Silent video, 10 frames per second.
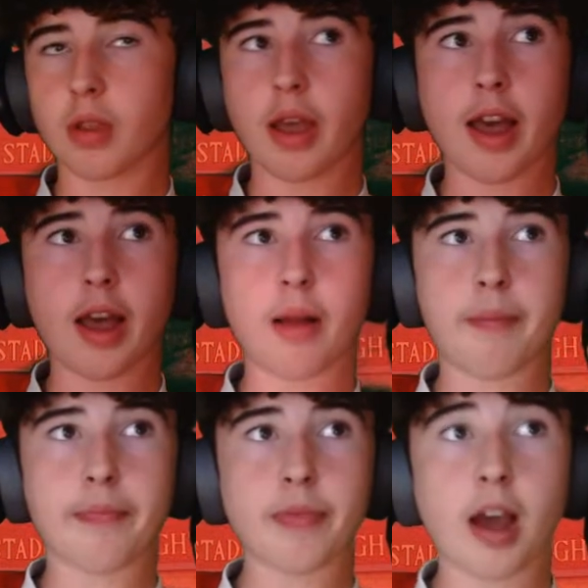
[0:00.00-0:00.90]

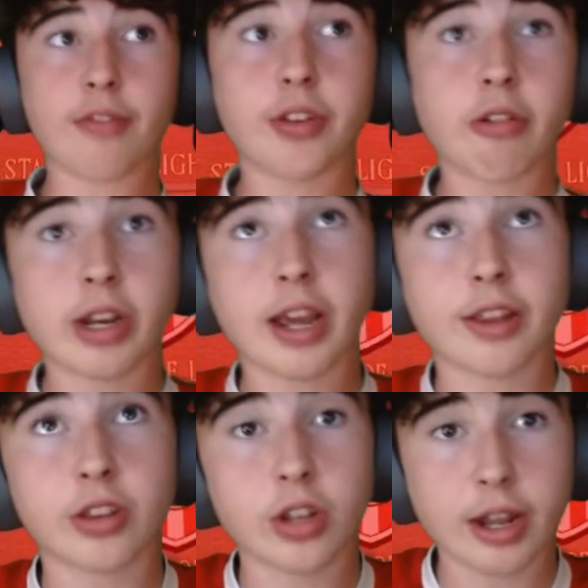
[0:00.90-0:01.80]
I've thoroughly
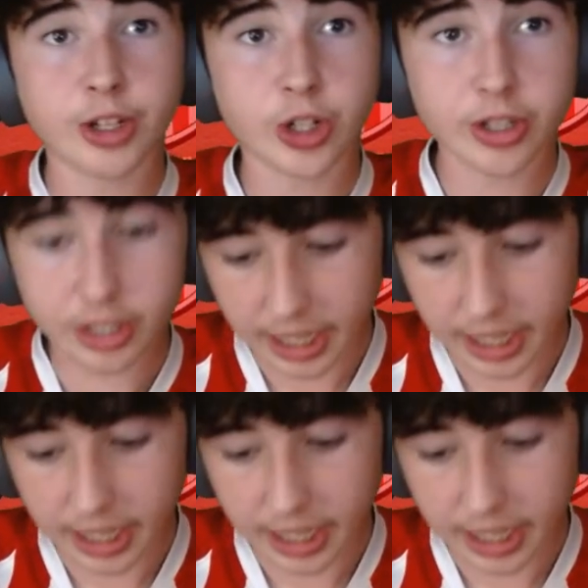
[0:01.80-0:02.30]
enjoyed the